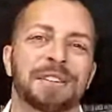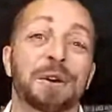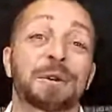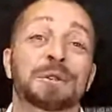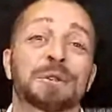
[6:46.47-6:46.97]

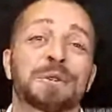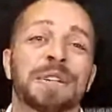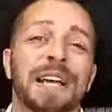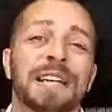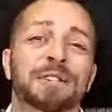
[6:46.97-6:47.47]
those who
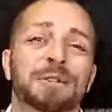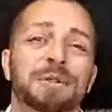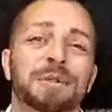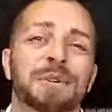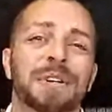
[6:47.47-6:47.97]
can get
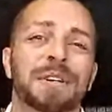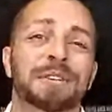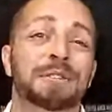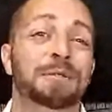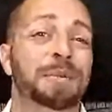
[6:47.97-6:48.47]
you
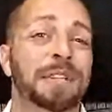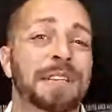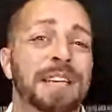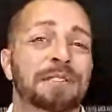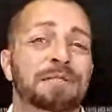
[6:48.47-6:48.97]
to
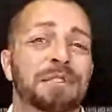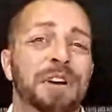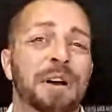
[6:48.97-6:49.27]
believe